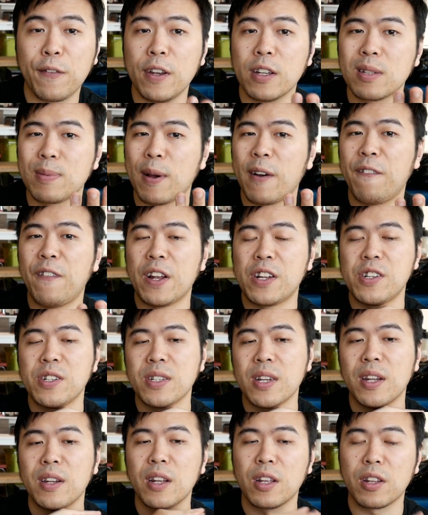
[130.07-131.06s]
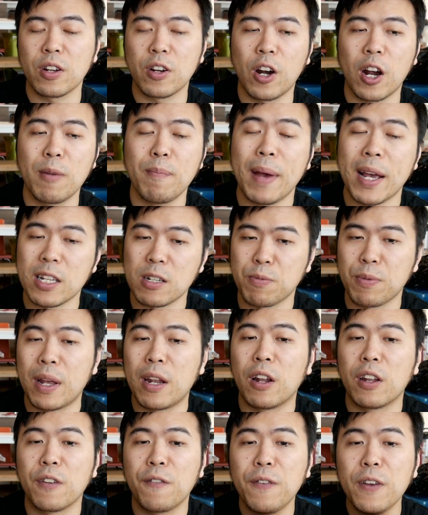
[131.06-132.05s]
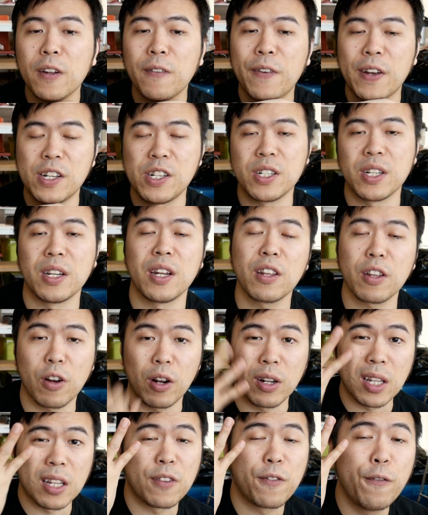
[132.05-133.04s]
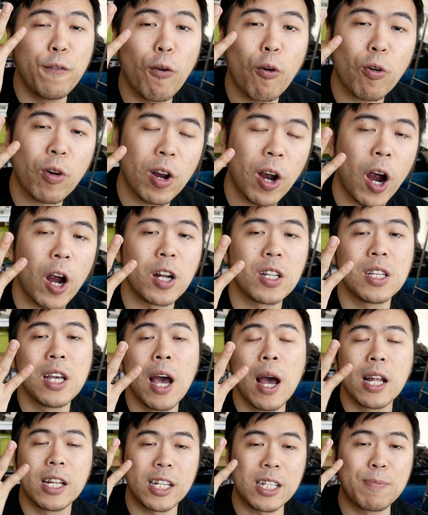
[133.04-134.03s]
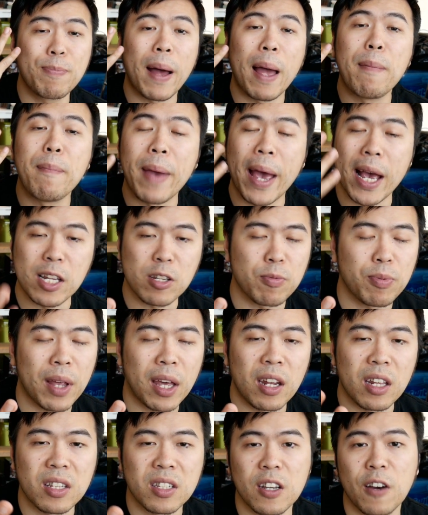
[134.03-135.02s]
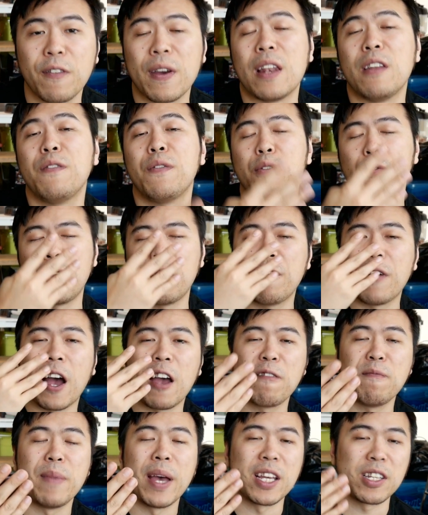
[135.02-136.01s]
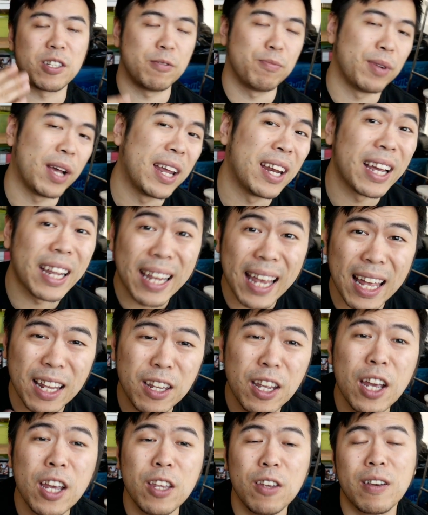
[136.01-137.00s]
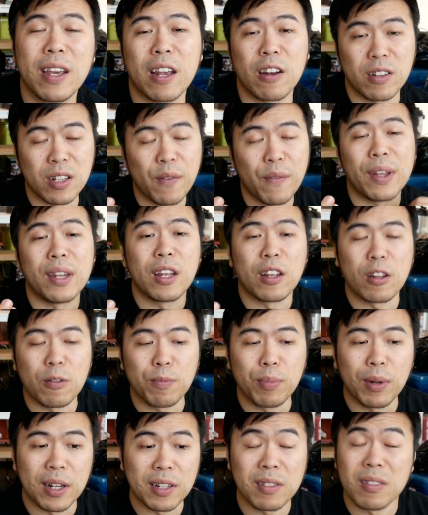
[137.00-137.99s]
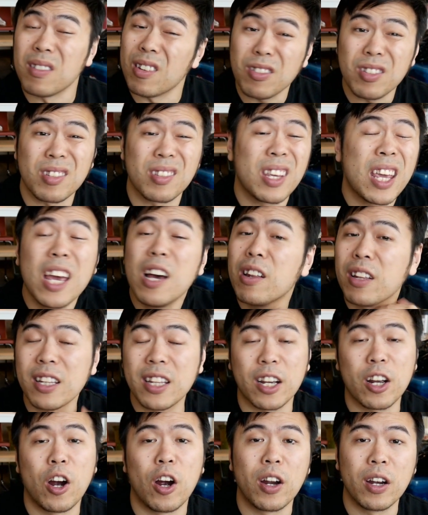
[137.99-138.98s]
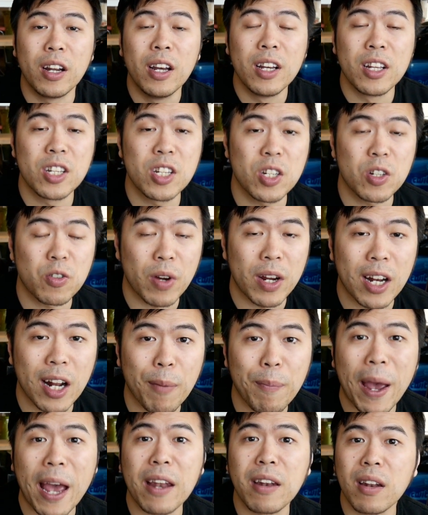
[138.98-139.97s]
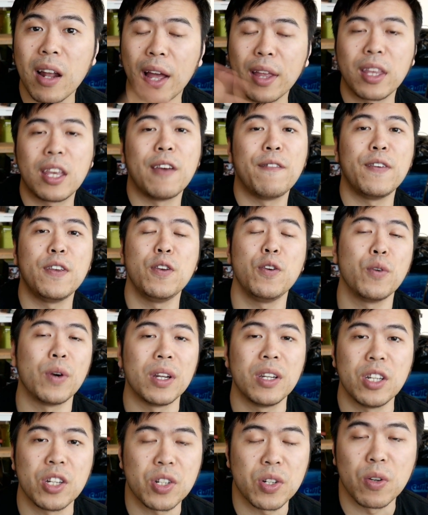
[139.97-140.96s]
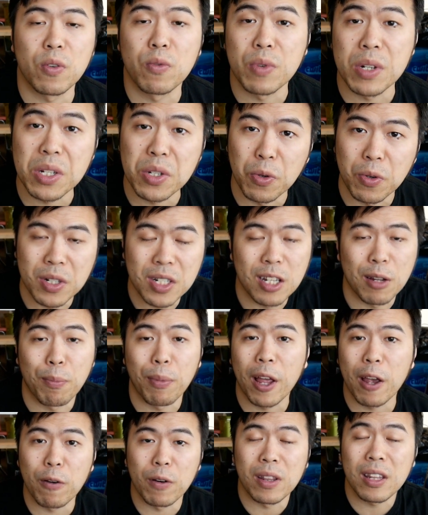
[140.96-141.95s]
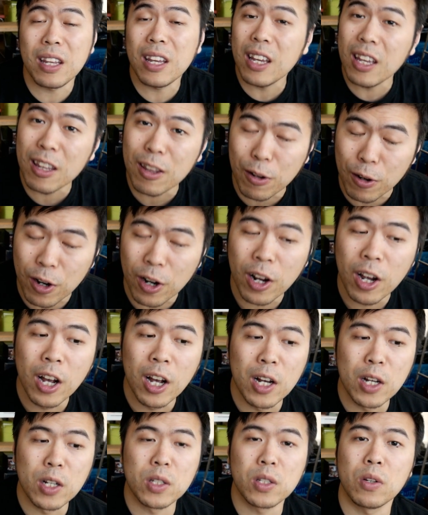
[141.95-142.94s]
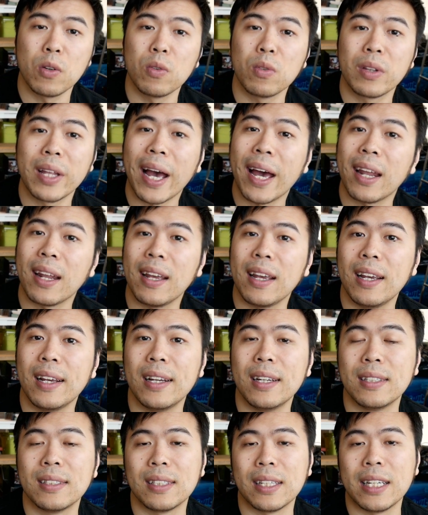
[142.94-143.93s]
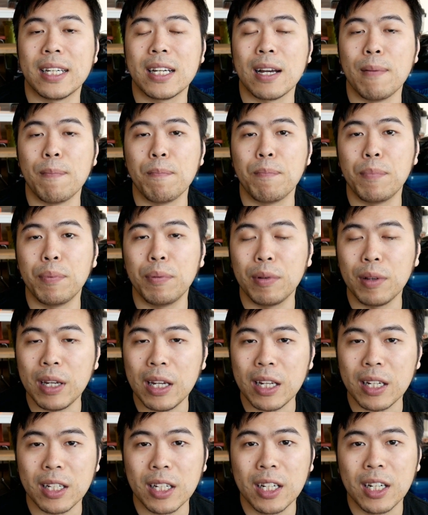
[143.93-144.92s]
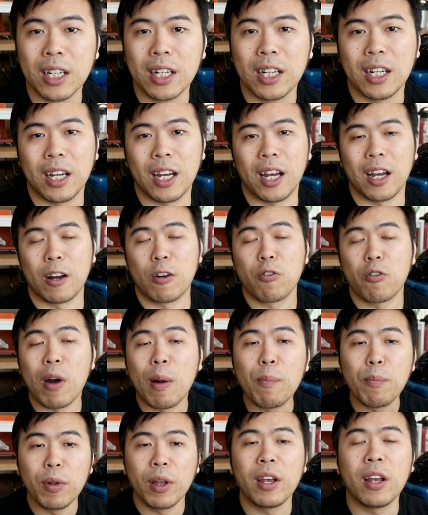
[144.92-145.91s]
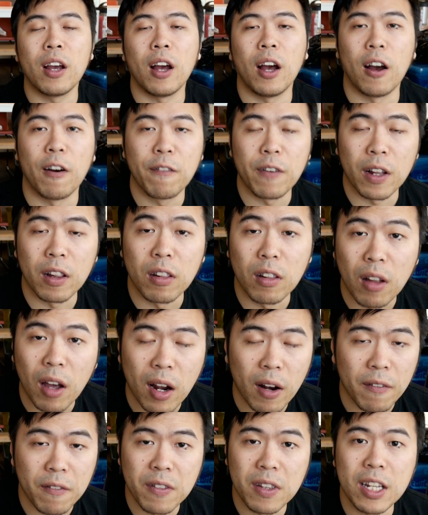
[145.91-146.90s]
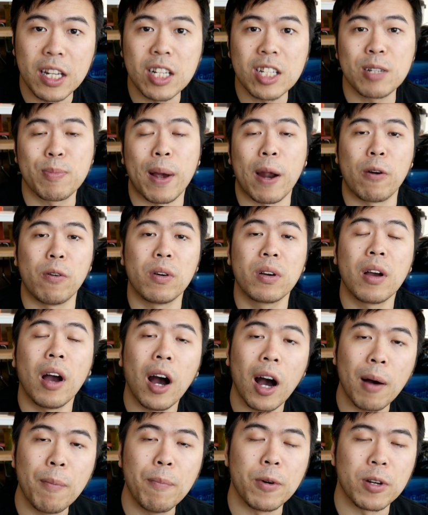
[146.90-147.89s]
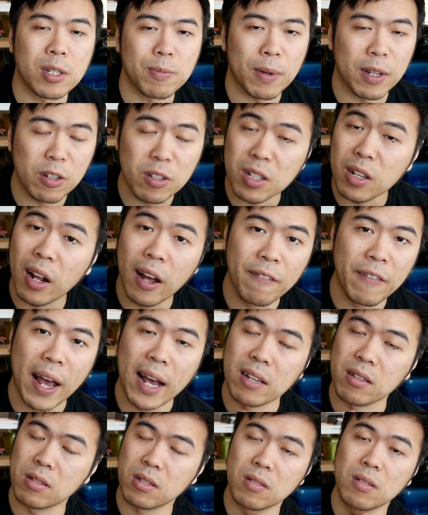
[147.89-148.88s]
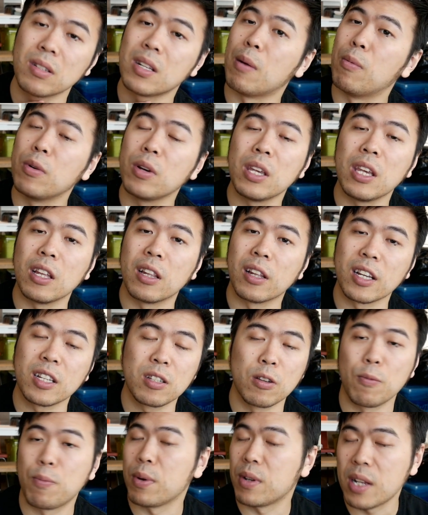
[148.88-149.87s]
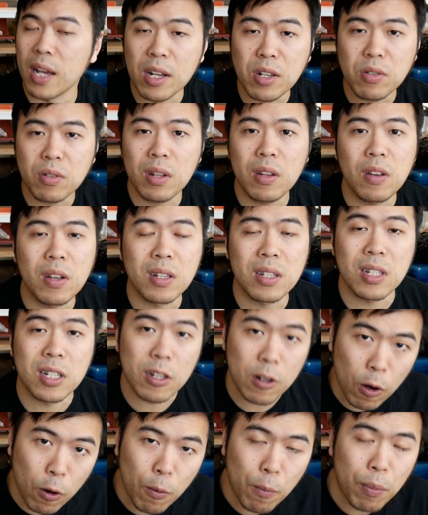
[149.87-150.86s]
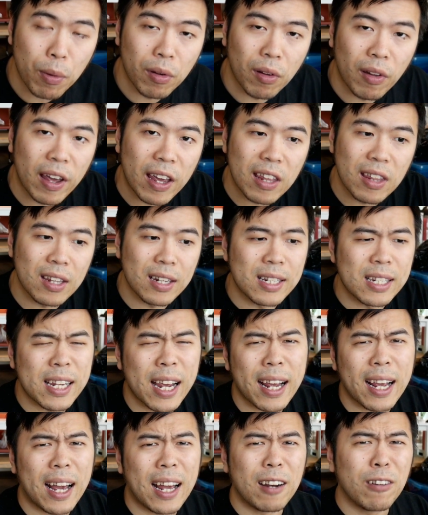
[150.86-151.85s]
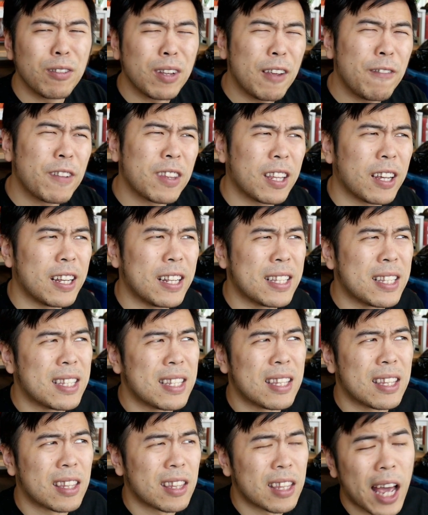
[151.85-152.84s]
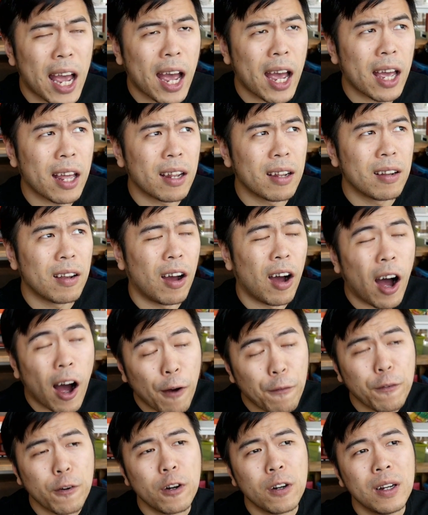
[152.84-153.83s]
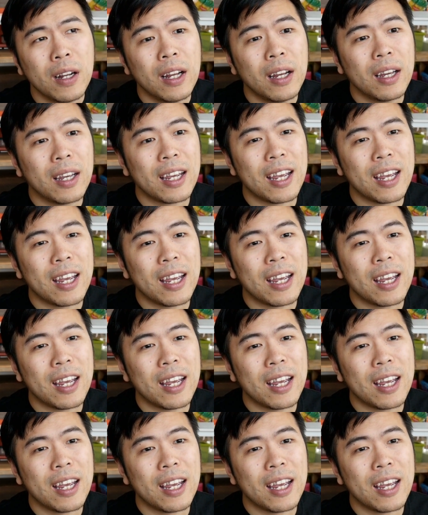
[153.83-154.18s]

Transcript: Field spell fetches another card. Master Plan on the field fetches another card. That's four cards just by Master Plan itself. And if you revive Master Plan again, you get yourself another plus. They're just killing the card straight up and not giving you additional resorts to play with either. So that is a complete uh, crumbling of a lot of these spiral combos, but you still have access to double helix, so potentially you can still play the deck. I don't even think it's that awful.